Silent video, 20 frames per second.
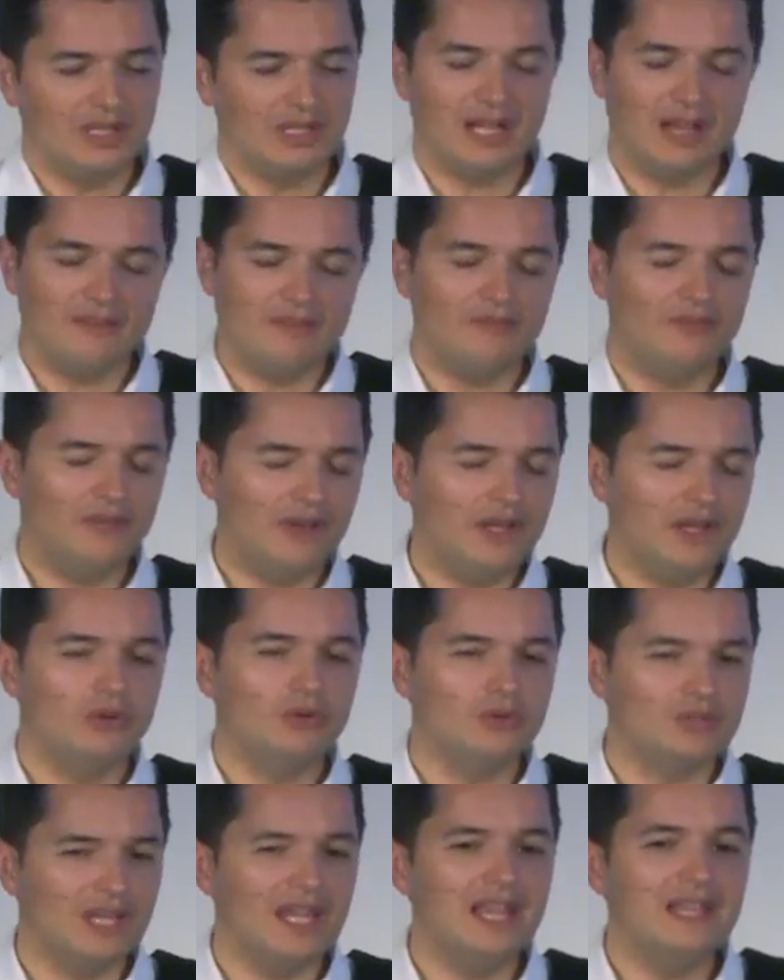you can have a
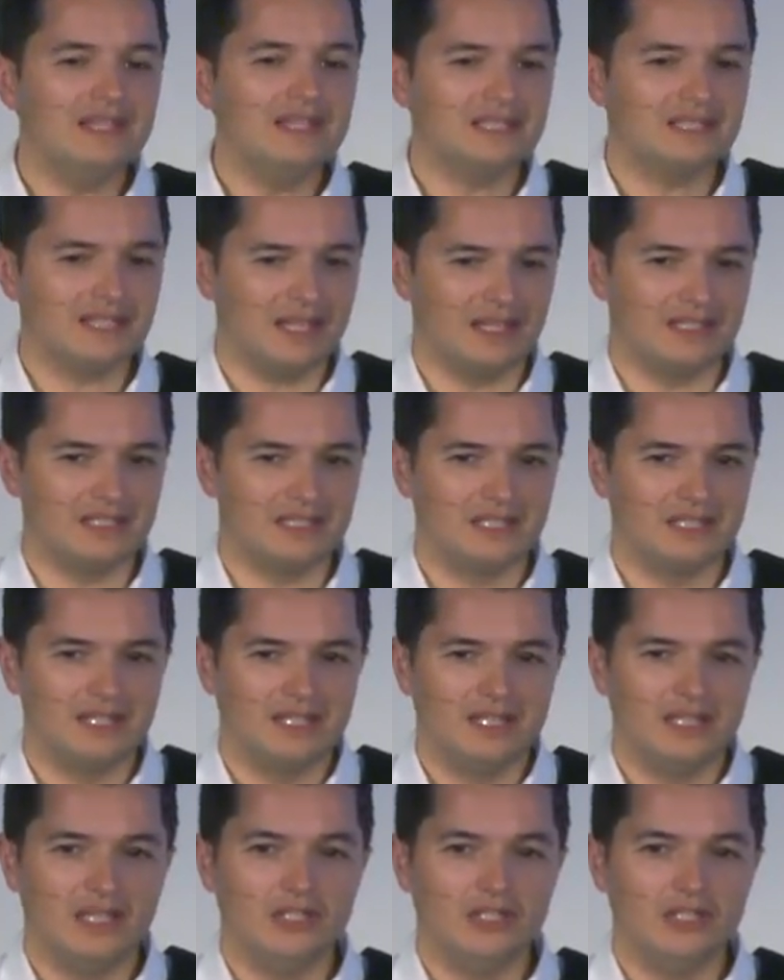very good insight